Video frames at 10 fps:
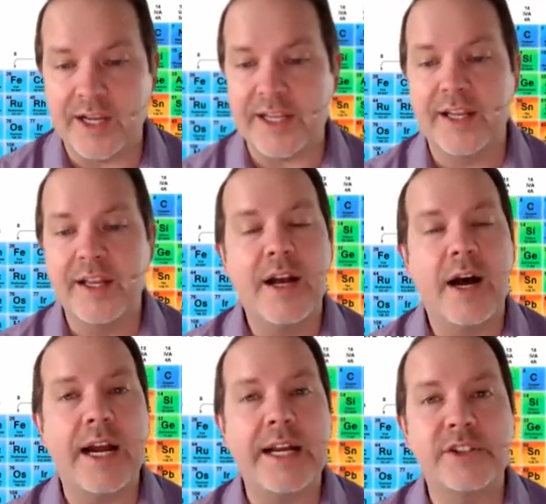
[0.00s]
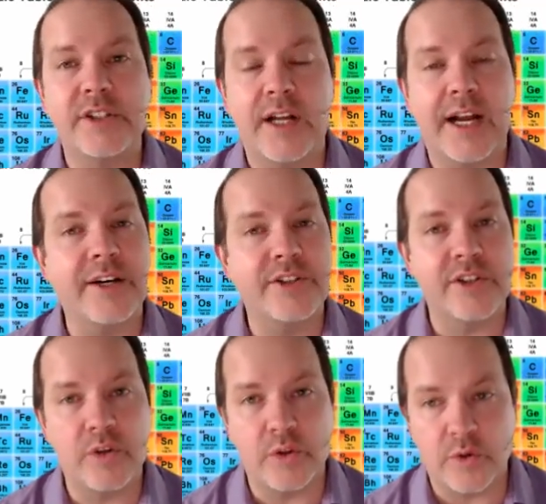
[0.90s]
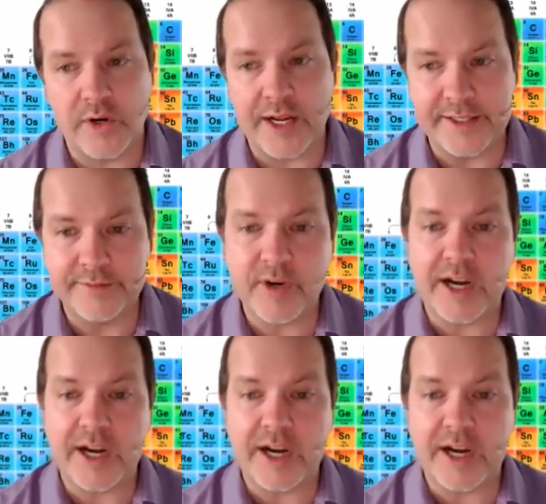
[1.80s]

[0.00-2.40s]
like hydro hydrogen chloride.